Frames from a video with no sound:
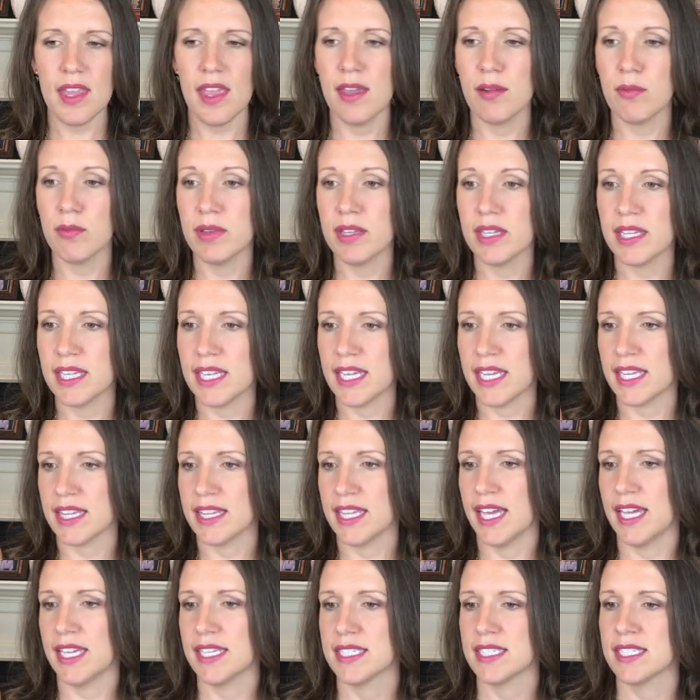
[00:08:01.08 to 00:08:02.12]
I really like
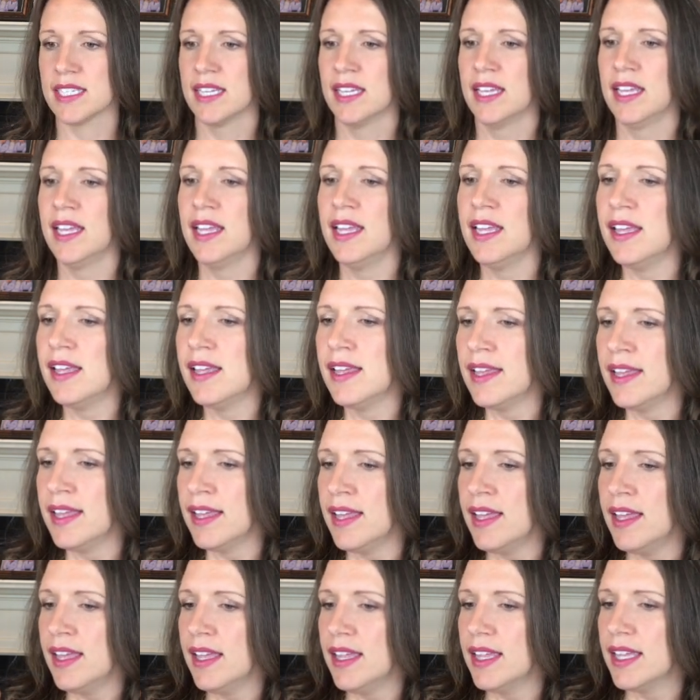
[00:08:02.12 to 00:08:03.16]
that.
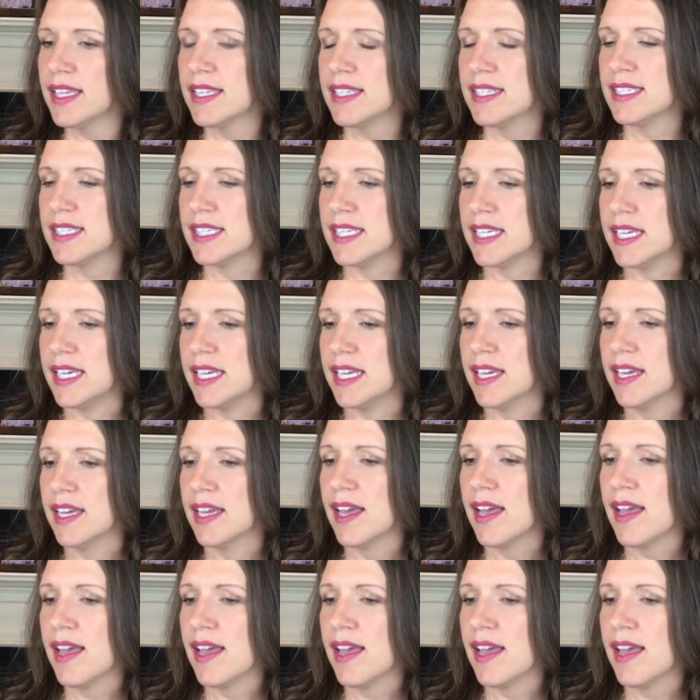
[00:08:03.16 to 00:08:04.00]
Let's see.